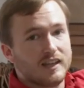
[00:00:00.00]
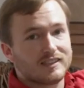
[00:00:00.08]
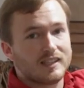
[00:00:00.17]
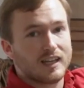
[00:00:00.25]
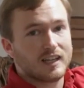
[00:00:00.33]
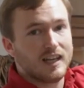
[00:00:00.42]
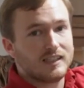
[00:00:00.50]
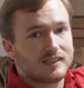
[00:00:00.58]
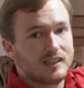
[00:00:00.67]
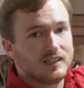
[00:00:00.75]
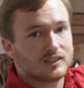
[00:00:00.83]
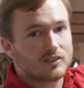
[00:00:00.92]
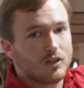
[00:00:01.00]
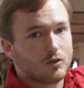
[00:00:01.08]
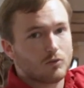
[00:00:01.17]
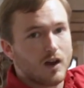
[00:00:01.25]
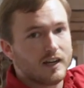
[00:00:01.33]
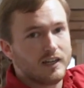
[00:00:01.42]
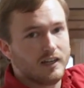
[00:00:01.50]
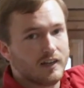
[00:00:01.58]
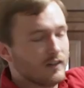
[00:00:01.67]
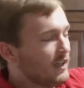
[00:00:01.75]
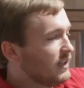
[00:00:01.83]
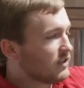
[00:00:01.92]
that second AC installed right
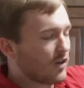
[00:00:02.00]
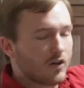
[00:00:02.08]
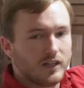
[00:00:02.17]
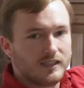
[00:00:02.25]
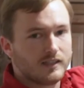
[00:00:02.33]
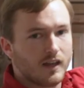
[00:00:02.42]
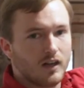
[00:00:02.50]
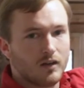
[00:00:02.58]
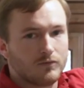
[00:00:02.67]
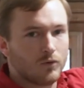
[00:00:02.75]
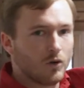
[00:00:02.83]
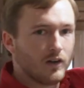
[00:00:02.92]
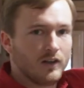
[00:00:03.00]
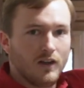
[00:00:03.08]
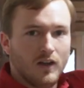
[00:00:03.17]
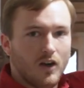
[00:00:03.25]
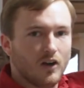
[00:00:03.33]
here. It's already set up for it.